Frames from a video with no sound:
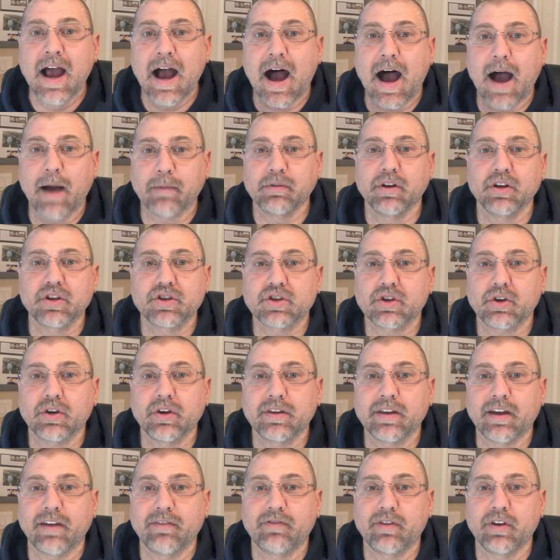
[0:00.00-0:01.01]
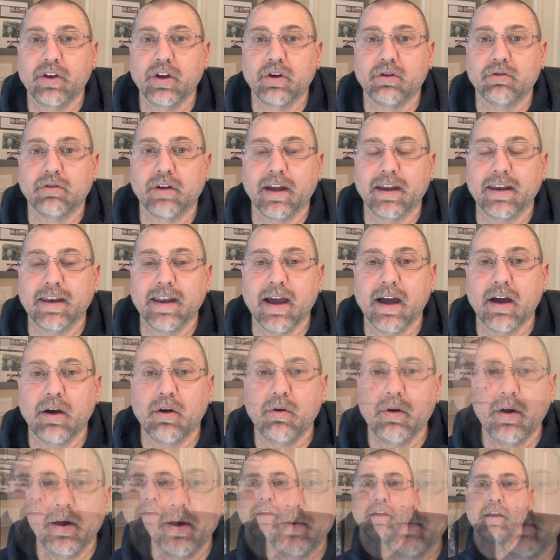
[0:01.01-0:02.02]
I'm going to show you that video right
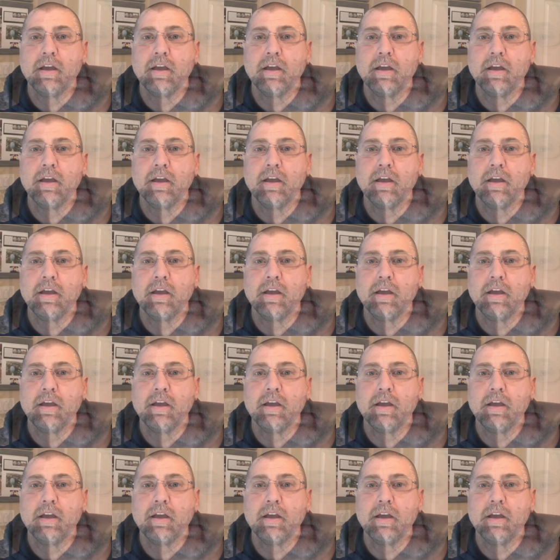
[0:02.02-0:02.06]
now.